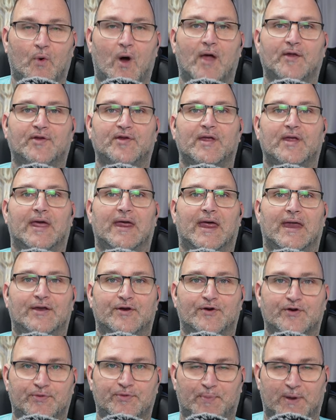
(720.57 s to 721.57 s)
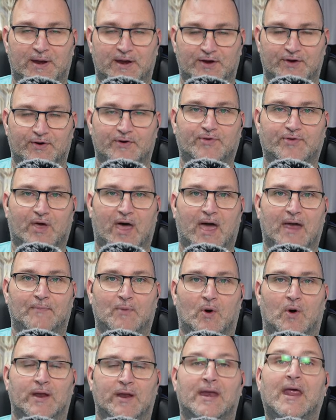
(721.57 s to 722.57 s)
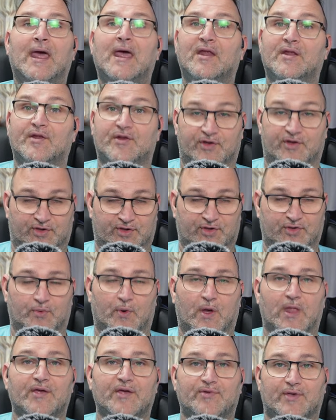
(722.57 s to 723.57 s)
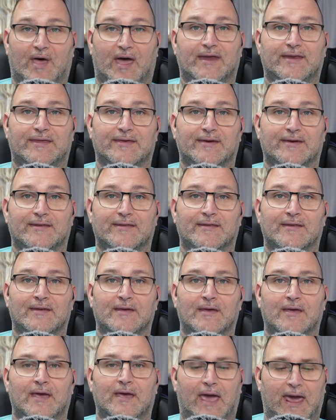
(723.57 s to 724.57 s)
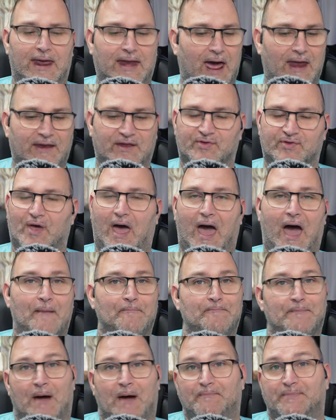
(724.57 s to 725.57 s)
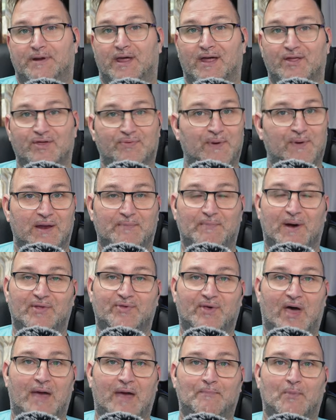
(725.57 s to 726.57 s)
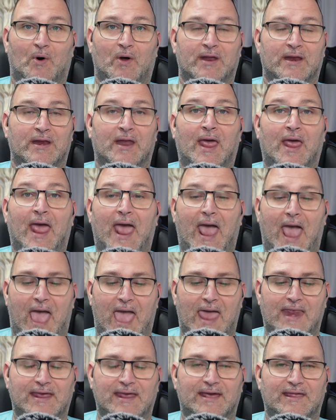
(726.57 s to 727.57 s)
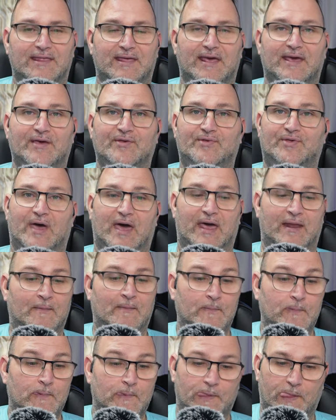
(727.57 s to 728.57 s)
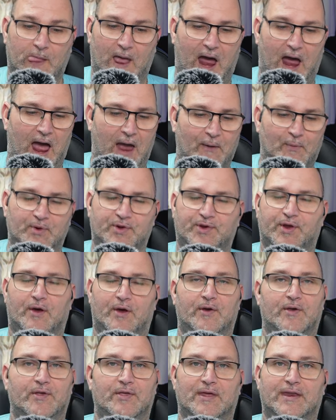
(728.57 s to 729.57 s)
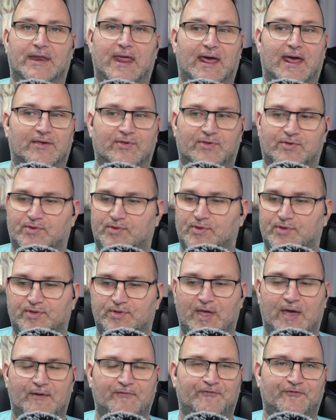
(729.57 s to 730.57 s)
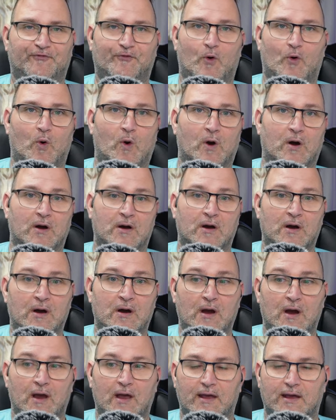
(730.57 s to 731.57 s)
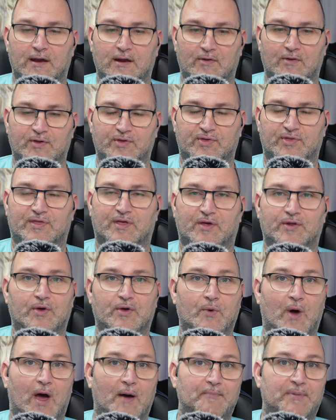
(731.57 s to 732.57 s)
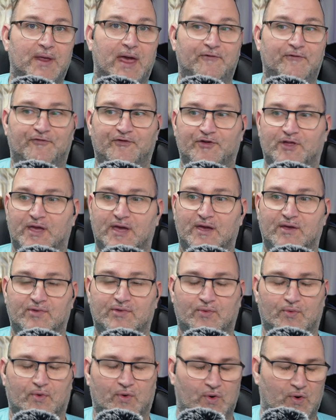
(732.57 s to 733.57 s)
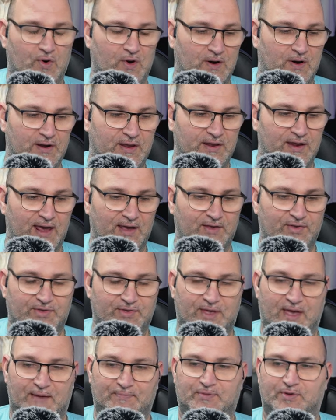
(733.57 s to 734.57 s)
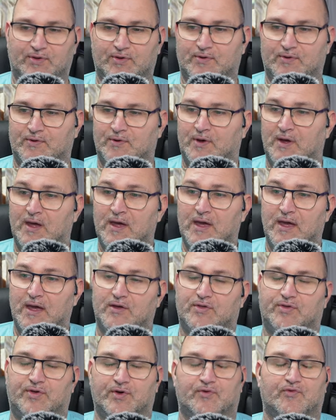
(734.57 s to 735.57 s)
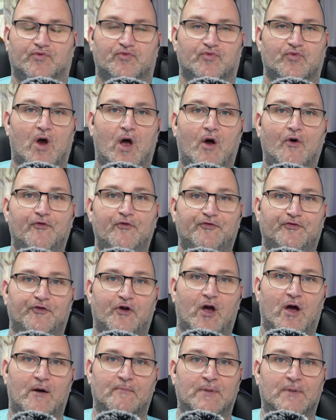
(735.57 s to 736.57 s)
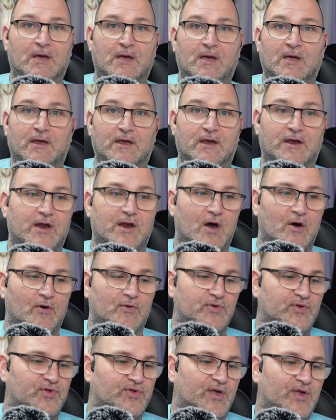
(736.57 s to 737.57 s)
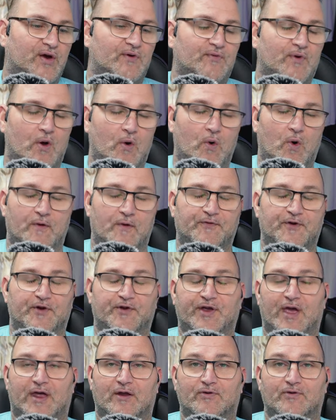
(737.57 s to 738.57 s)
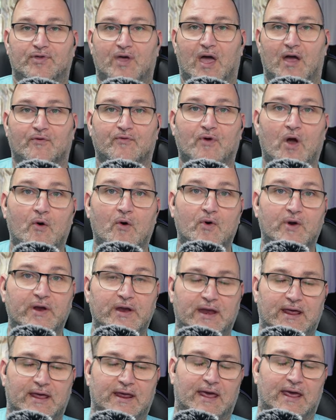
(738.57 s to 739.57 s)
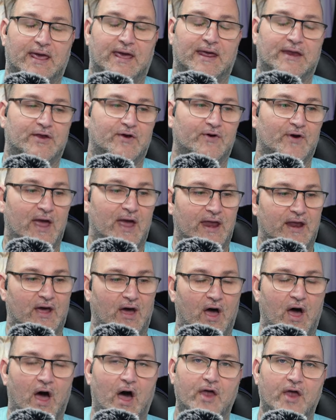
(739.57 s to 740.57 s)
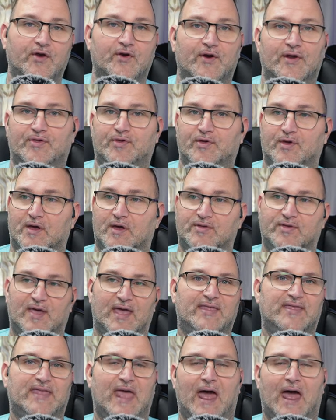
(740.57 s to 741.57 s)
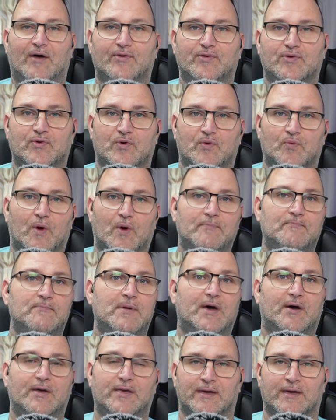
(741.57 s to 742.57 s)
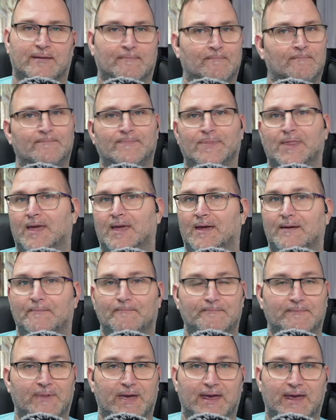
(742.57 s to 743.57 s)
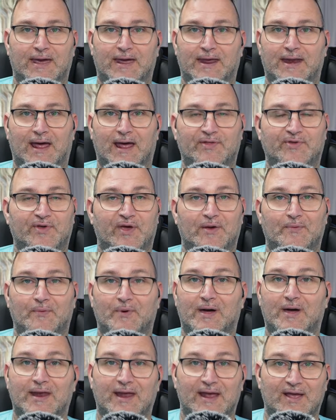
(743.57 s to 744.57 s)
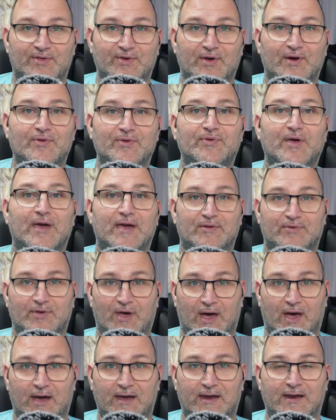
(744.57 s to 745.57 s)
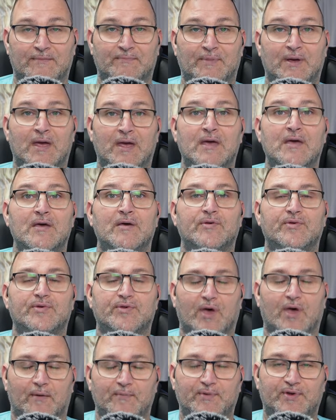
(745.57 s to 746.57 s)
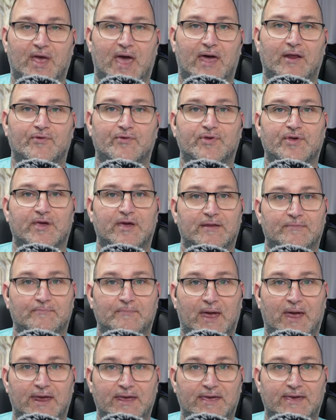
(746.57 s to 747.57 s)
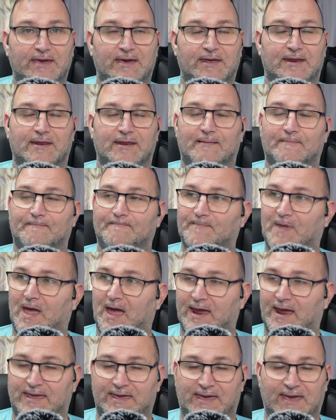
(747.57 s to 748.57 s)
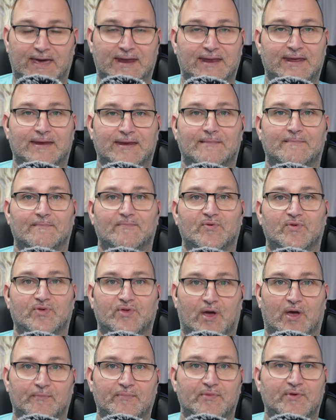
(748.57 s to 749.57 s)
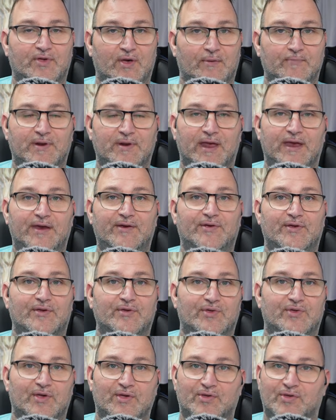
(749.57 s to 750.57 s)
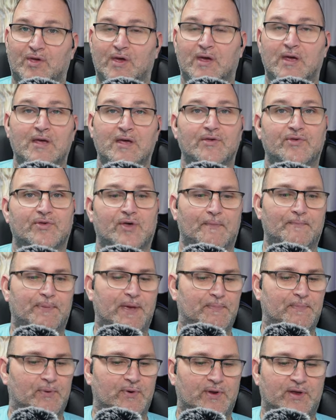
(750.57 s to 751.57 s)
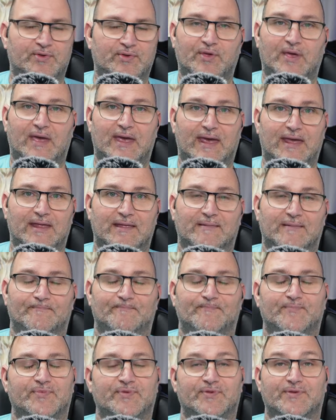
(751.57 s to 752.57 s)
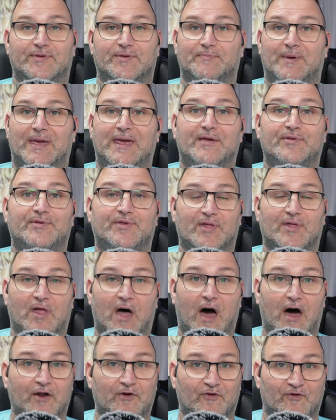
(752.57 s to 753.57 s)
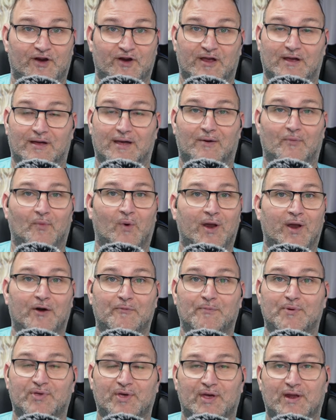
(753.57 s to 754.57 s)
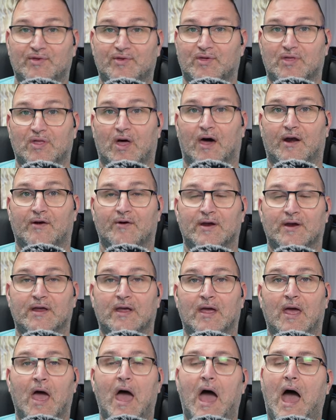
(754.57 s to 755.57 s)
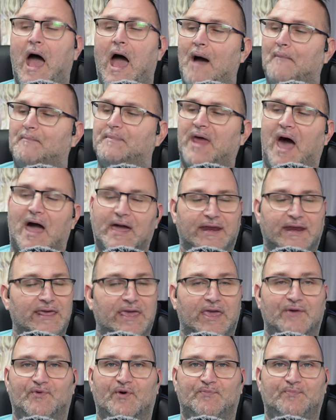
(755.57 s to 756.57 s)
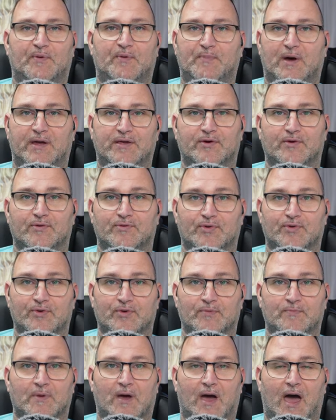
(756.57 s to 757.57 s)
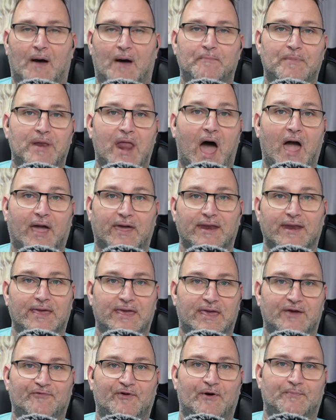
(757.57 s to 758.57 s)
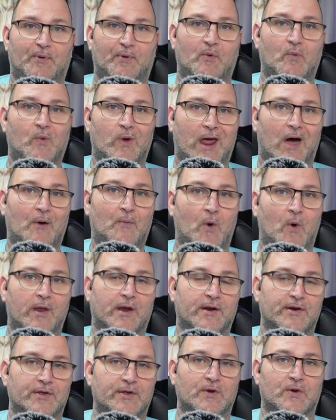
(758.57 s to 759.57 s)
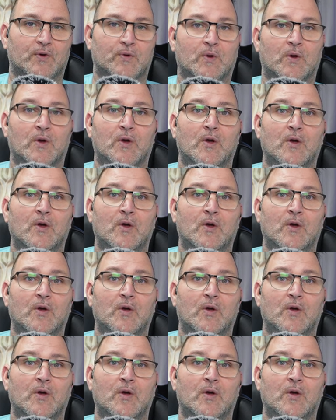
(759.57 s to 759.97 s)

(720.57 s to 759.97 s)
watching it and you're spending your time on it just as well as I did and I just I'm I'm done spending my time on it. Any of these that I will show you the next step for you know this the new update for this or, or, the next step to to grow from you know zero or if your channel's not growing and, and you're at a hundred to ten thousand or one million man i tell you what it's going to take time some channels can make it i get it some some niches just some people just it to me it's a lottery 100% it's a lottery. I'm not going to give up on my YouTube. I'm not going to give up on what I want to do.